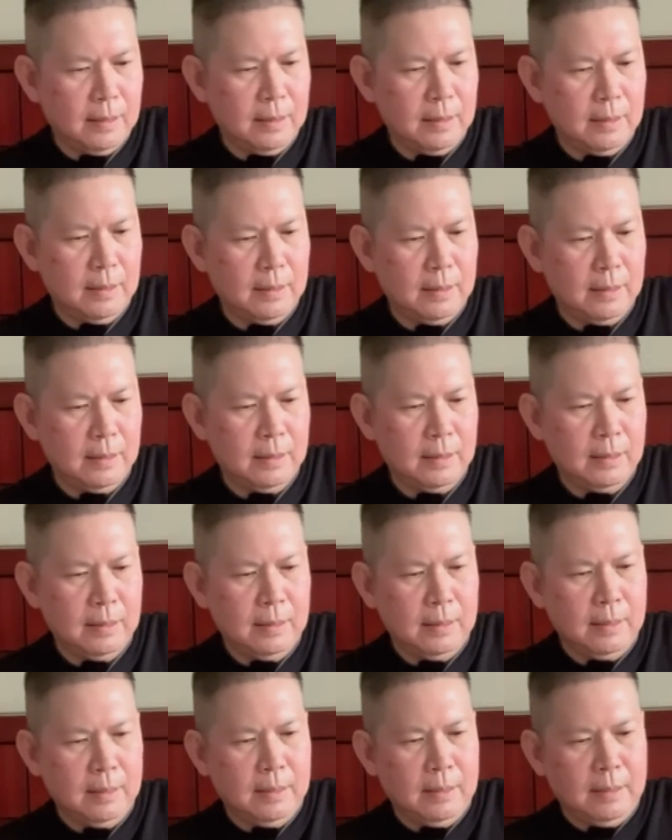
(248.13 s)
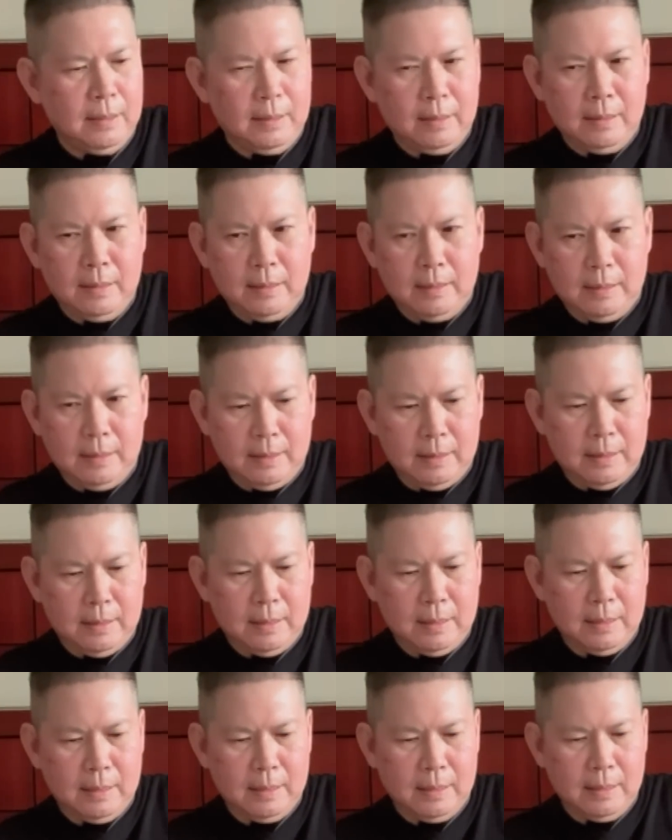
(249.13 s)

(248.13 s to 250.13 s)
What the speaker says: (no one is talking)